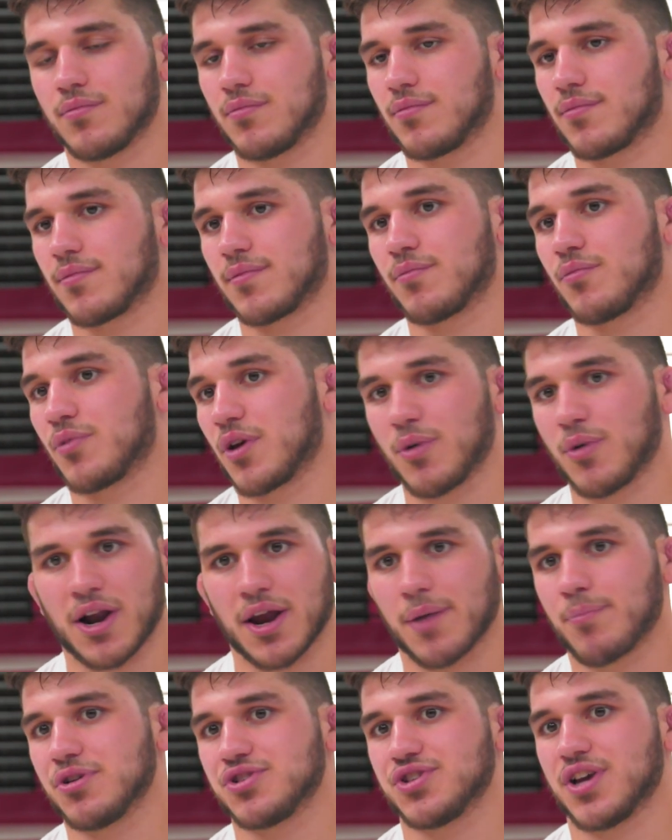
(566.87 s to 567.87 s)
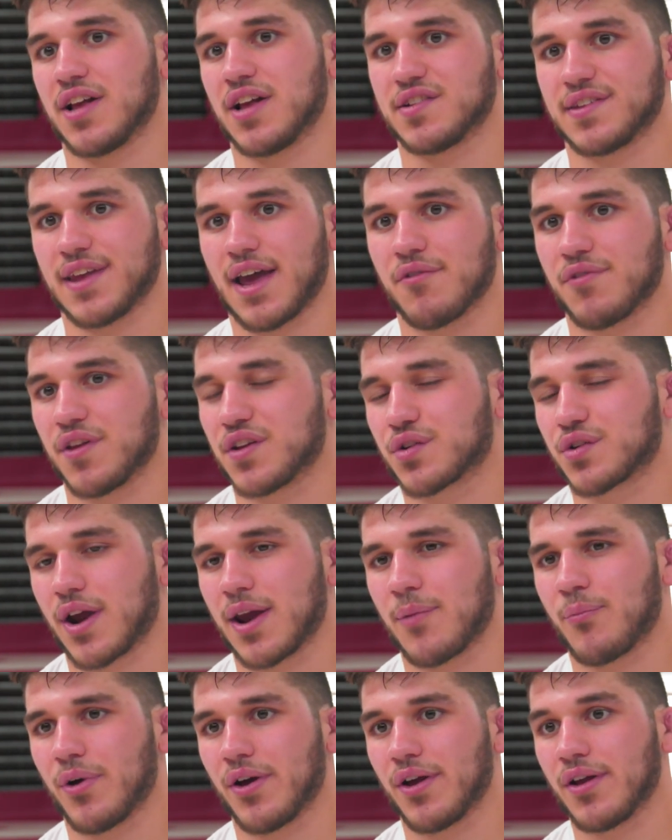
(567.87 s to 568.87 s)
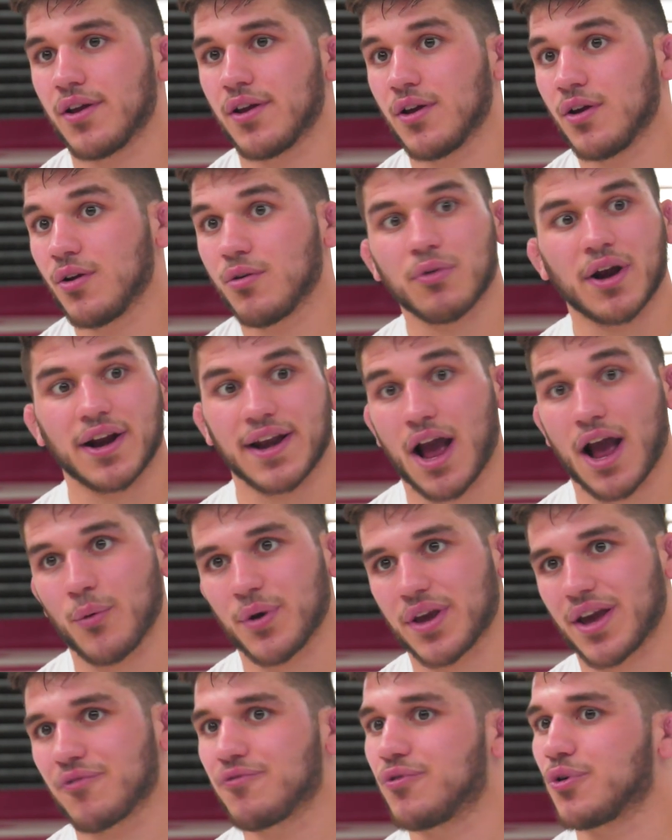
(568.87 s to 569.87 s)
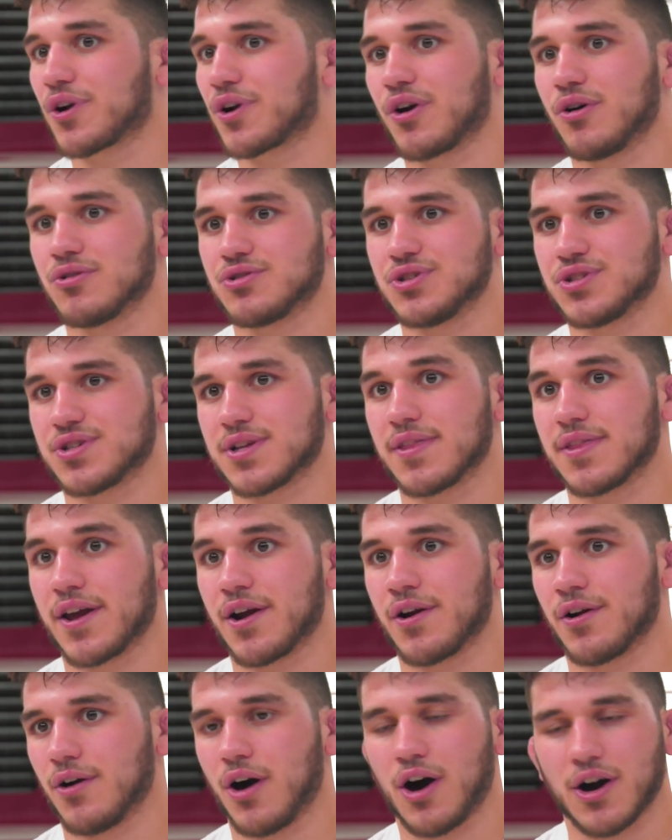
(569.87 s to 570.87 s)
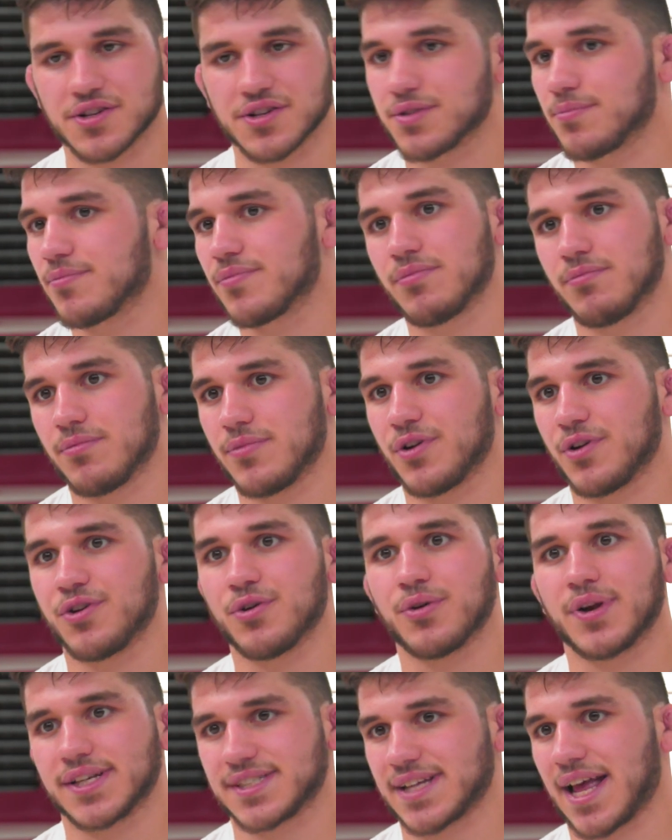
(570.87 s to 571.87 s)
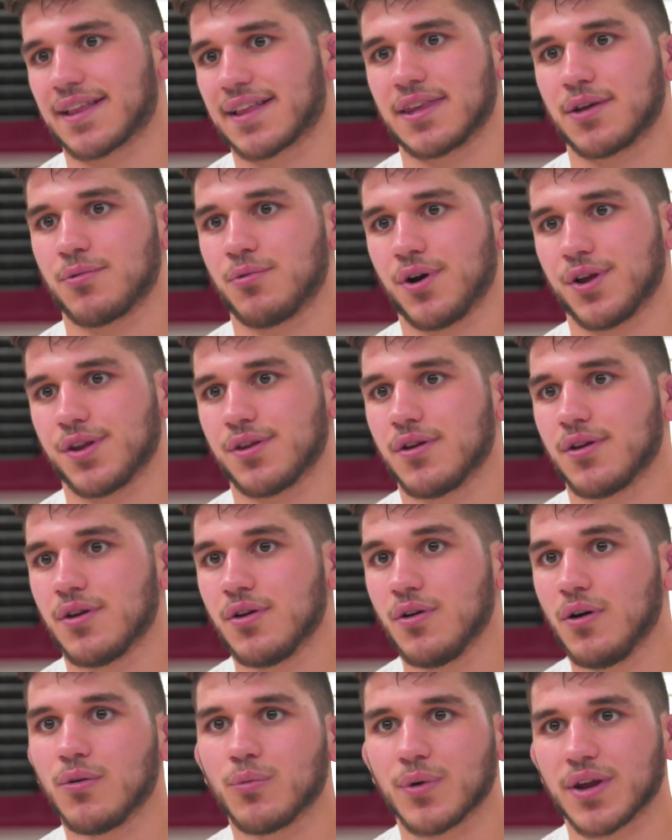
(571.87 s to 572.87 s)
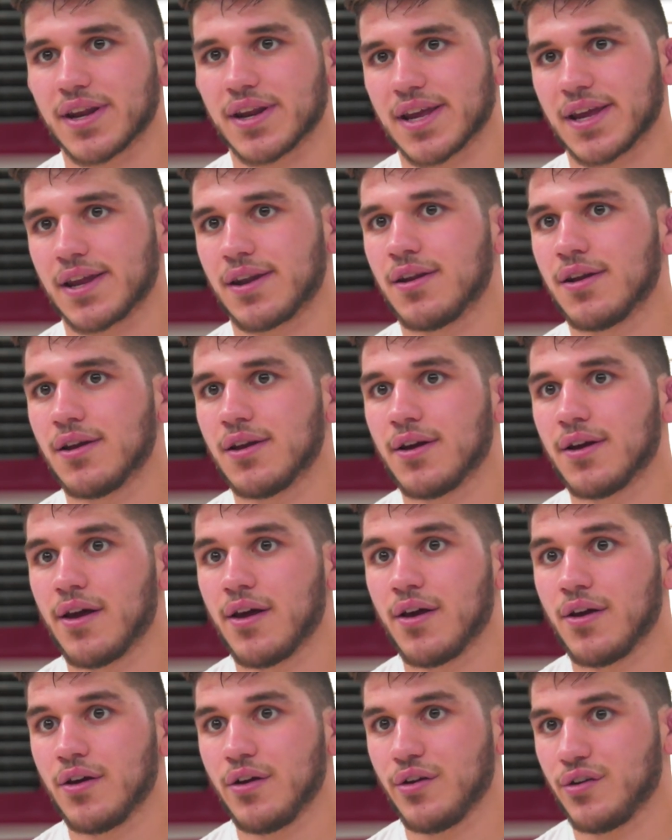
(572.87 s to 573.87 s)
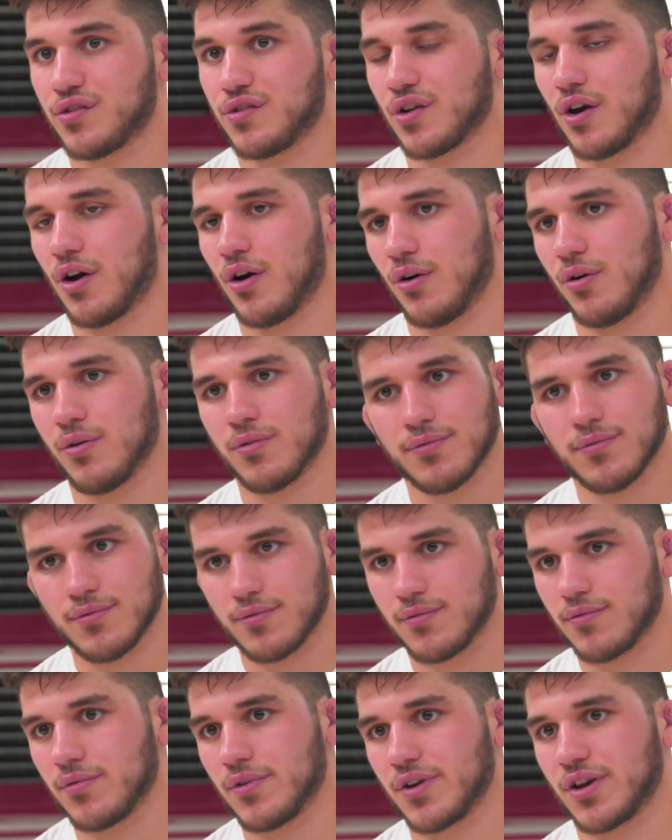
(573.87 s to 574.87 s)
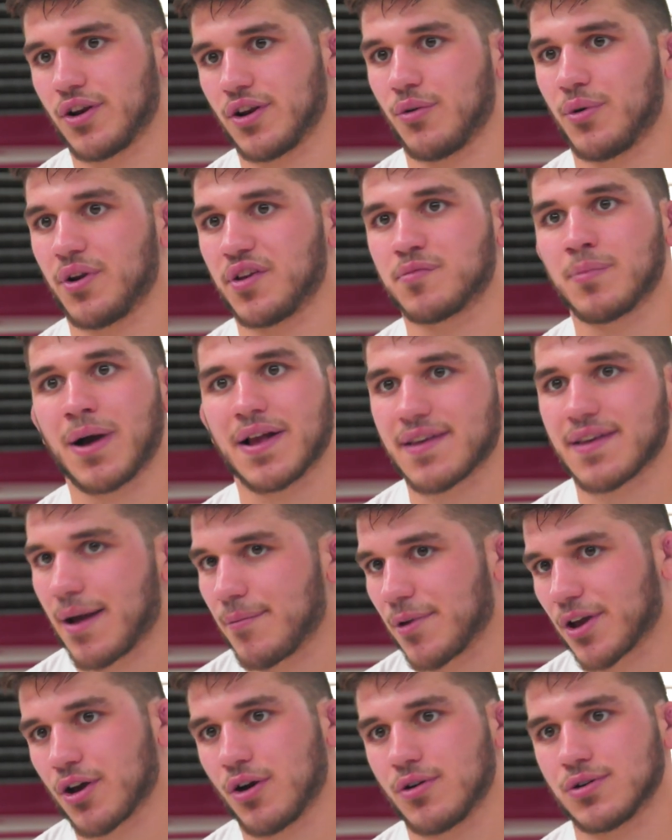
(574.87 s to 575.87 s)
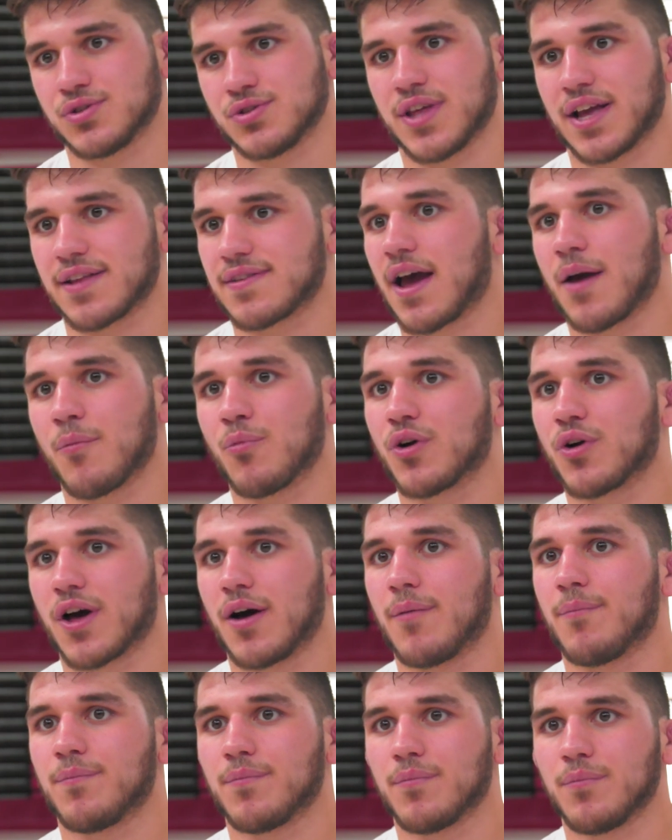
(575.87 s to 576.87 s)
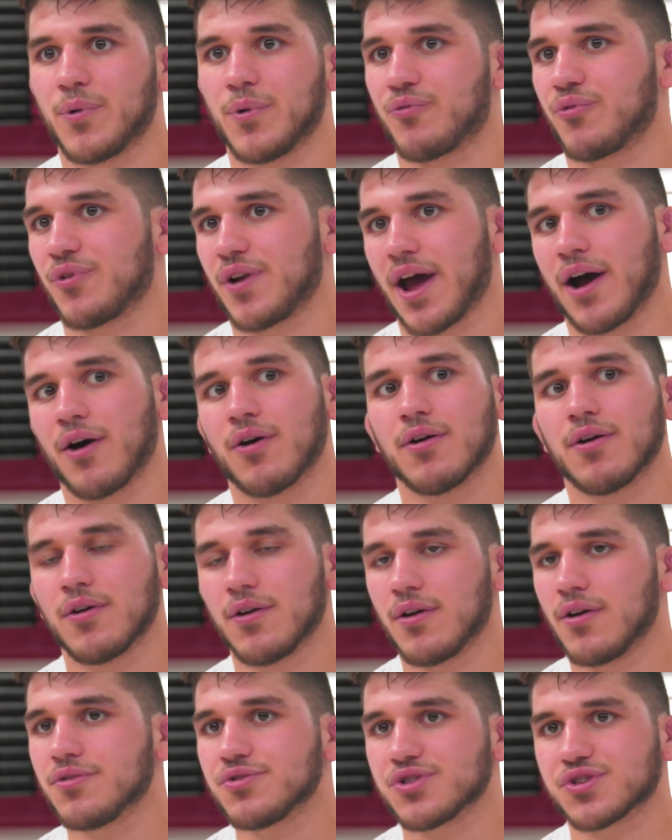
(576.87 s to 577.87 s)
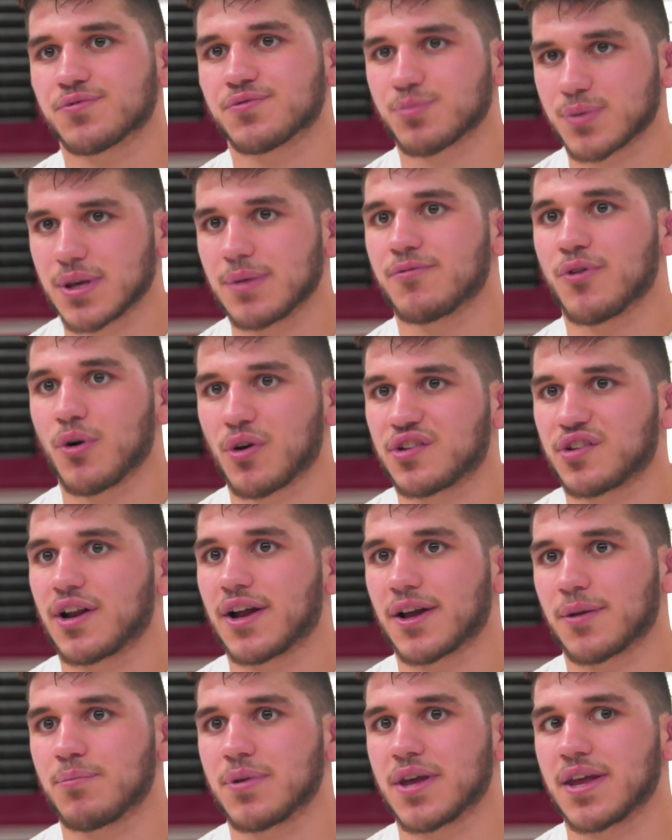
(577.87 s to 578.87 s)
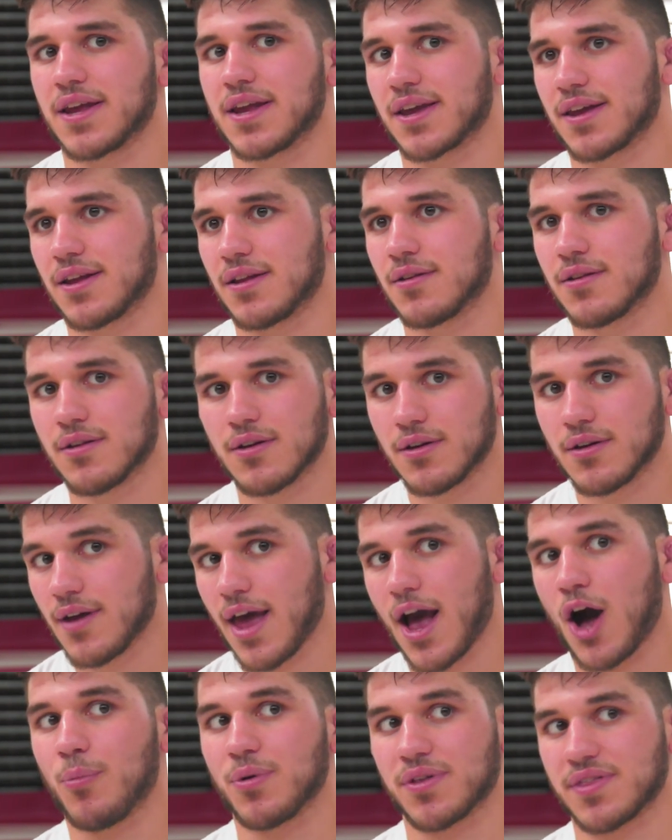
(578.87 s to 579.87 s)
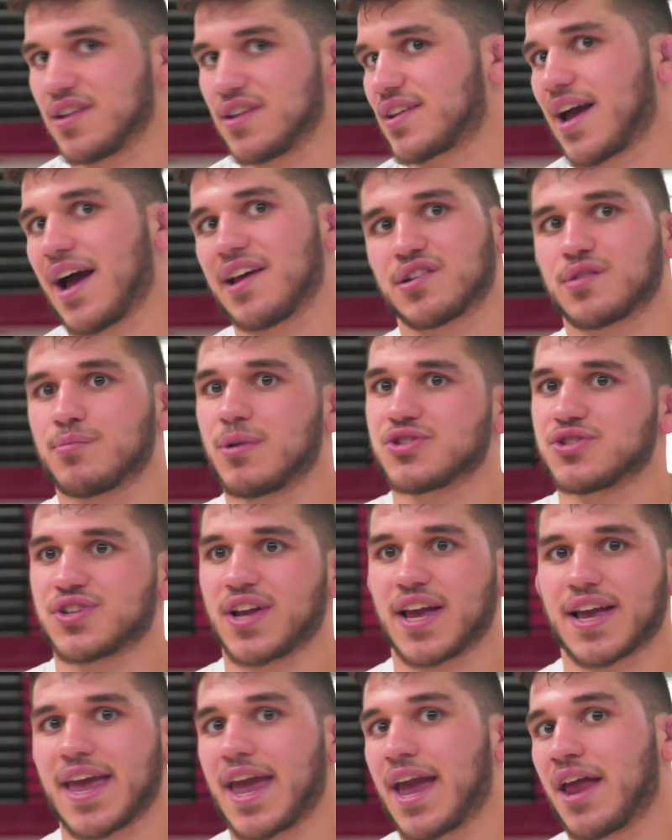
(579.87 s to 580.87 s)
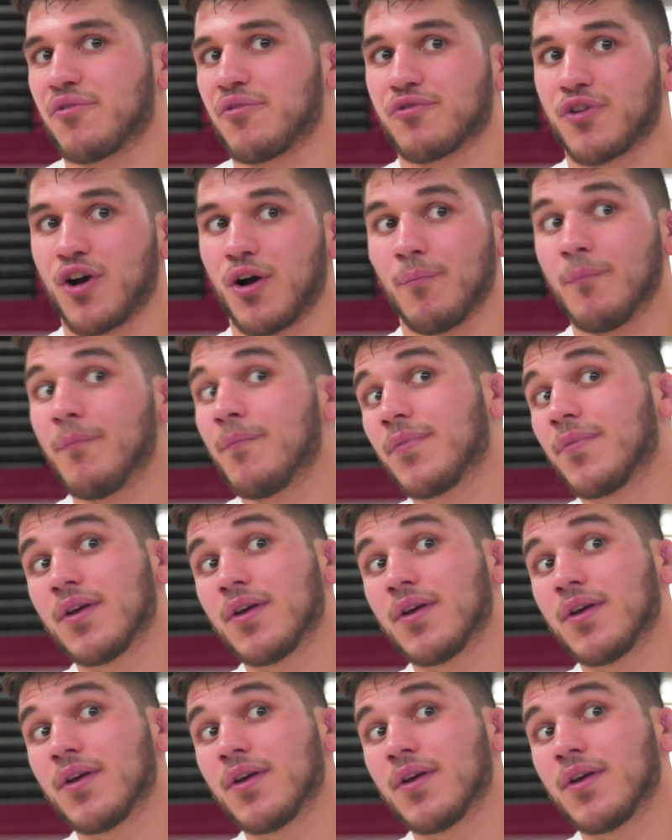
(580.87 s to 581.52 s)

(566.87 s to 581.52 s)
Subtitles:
we want to put you on staff, that's great. But right now we got four coaches and they're awesome. They're doing exactly what we need. So, you know, when it's my time to coach, that time will come. But for now, just keep focusing on competing and helping these guys as much as I can from